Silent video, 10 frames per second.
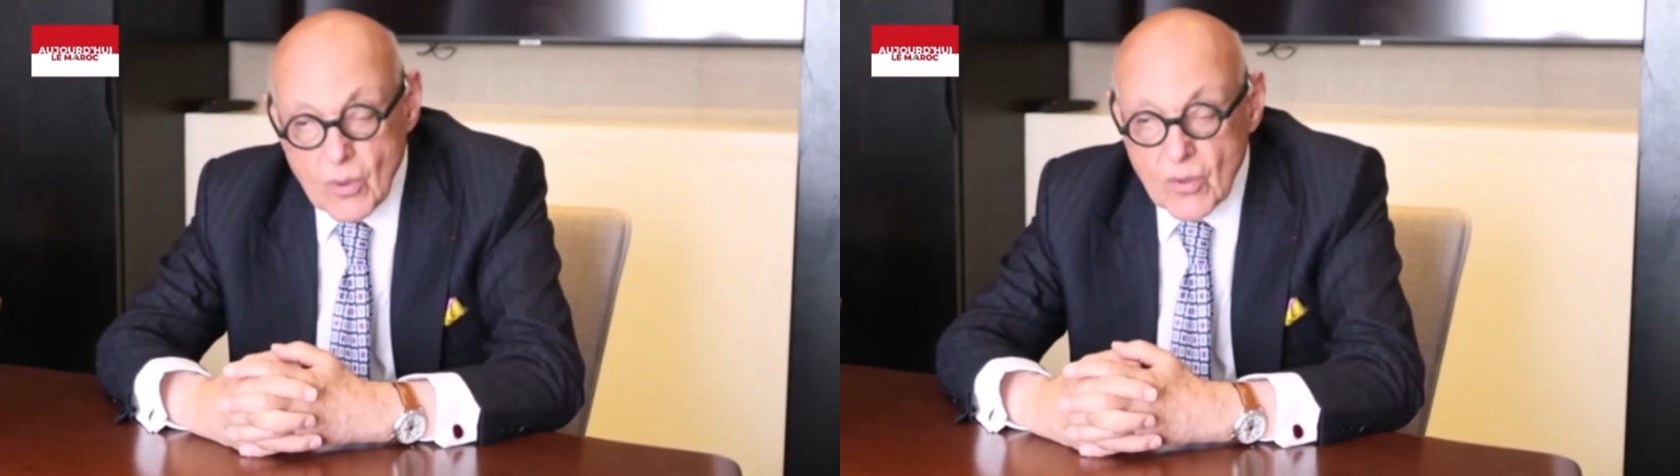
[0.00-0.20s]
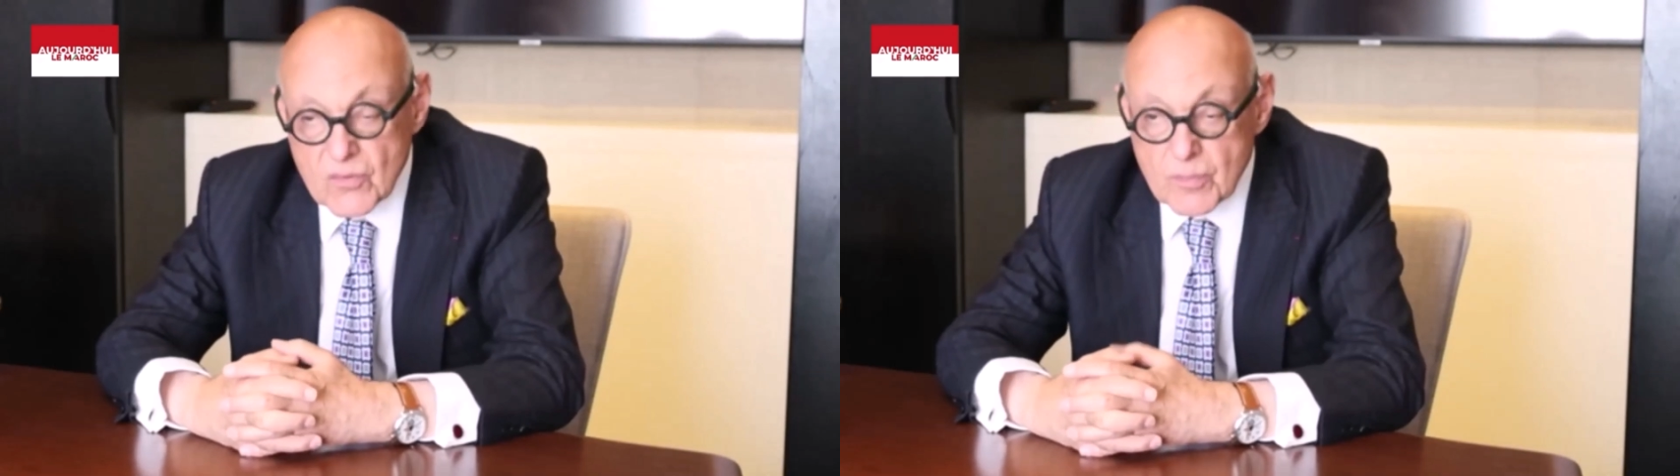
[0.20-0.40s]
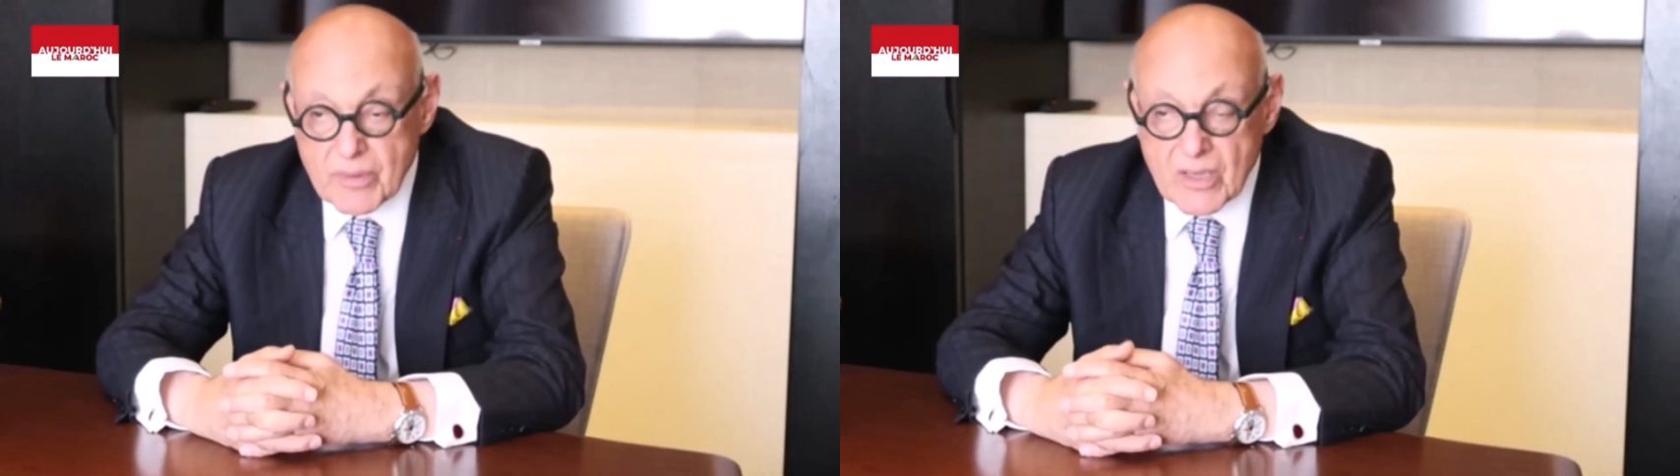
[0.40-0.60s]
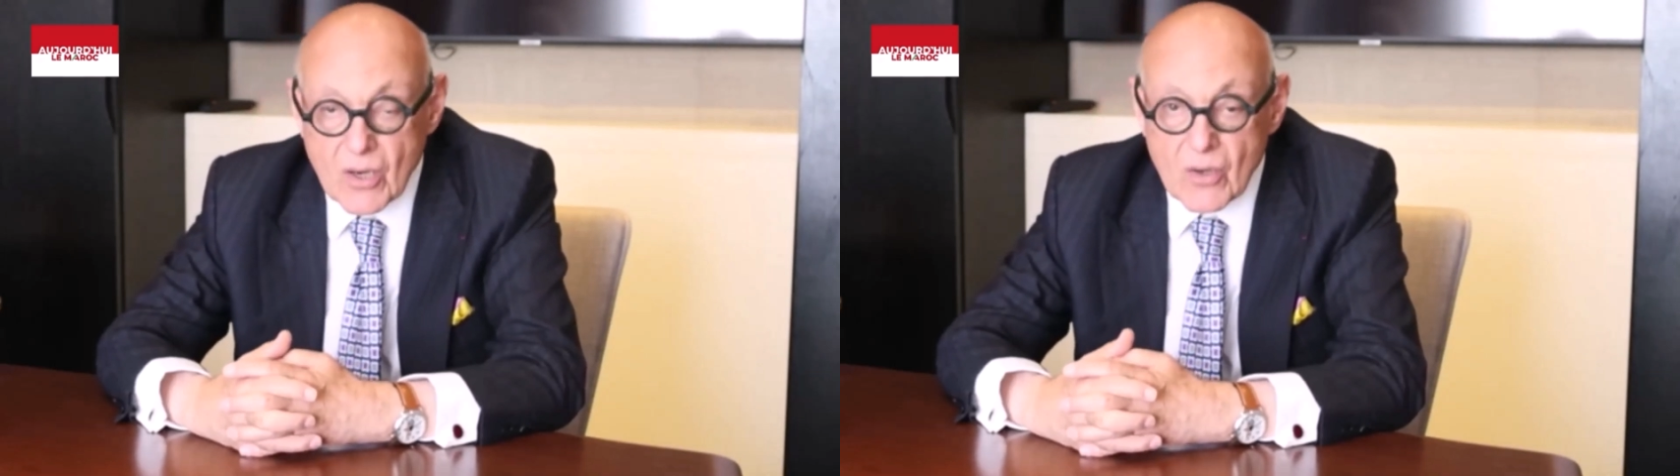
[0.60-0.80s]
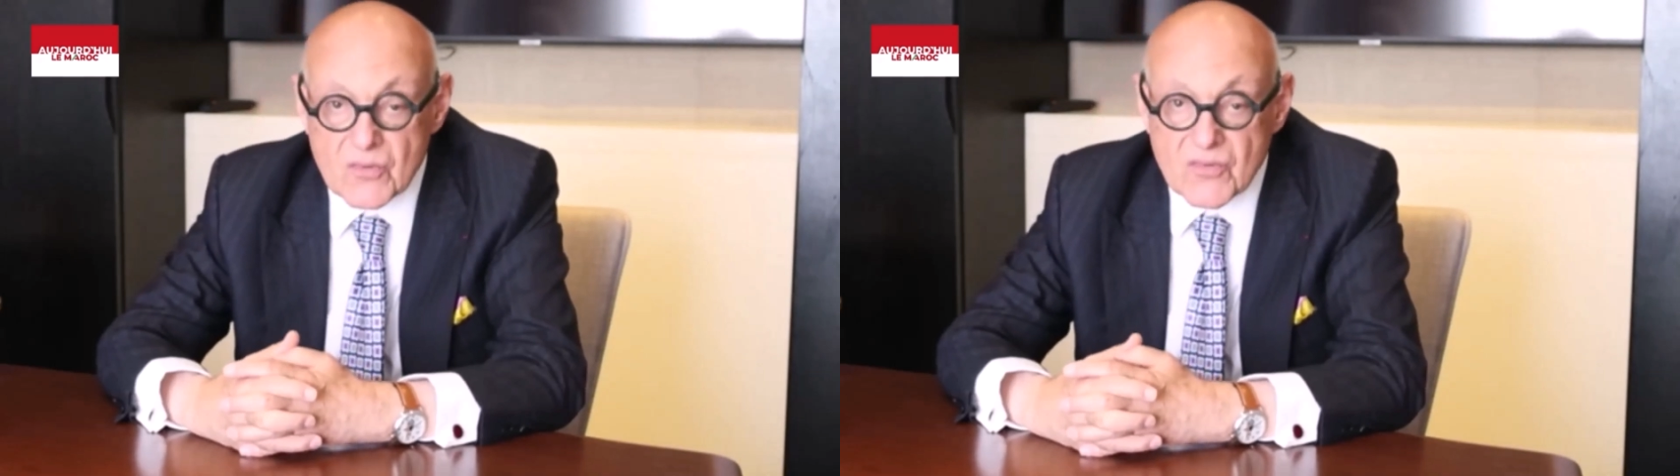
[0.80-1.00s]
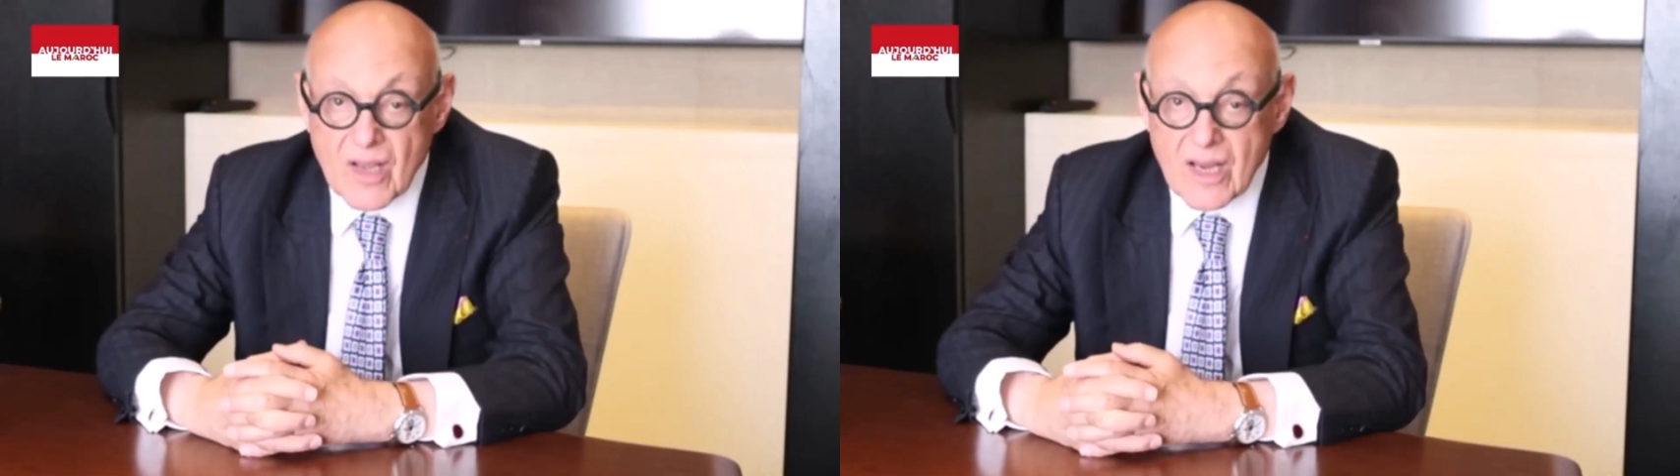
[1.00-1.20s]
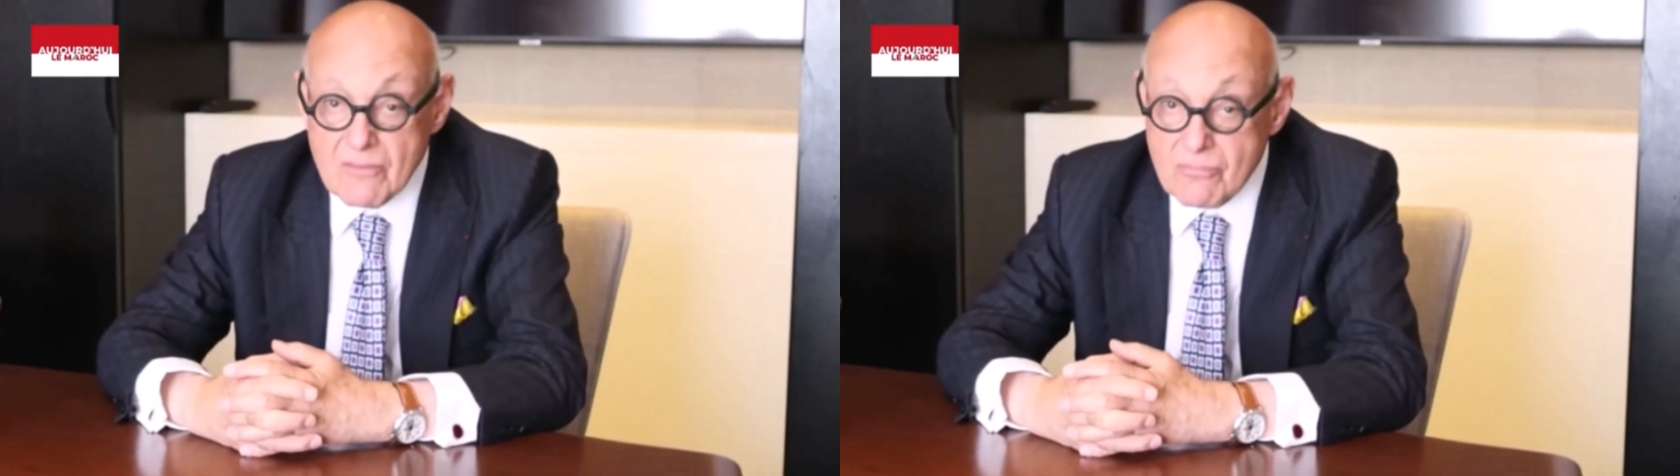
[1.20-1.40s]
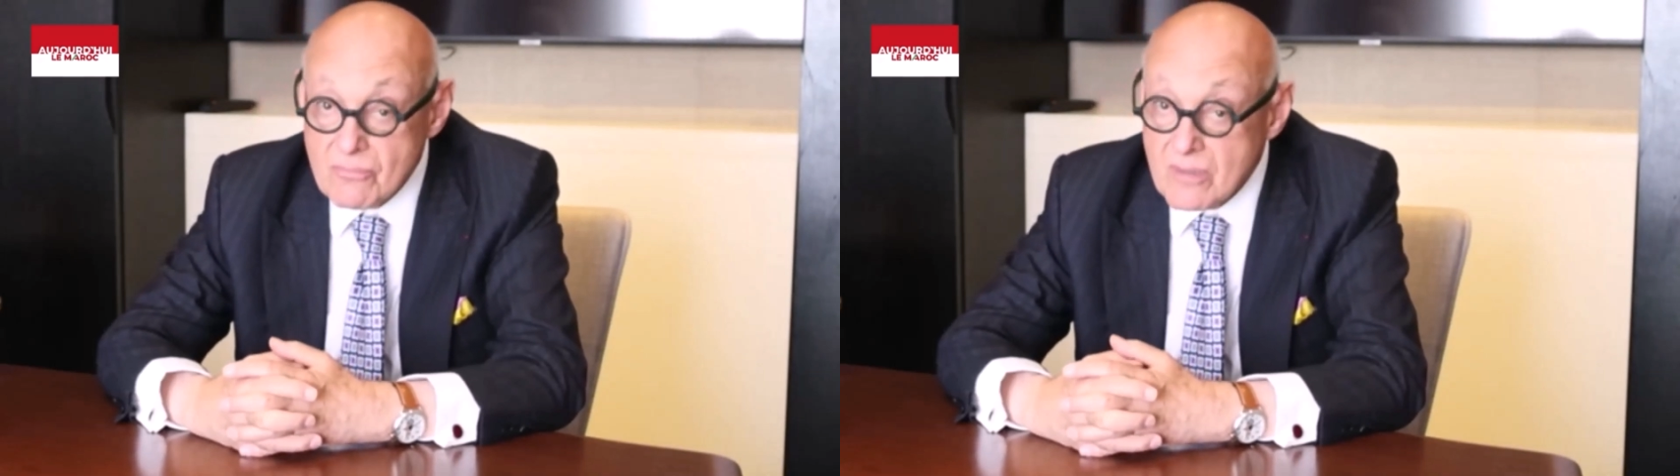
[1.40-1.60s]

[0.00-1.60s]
was because I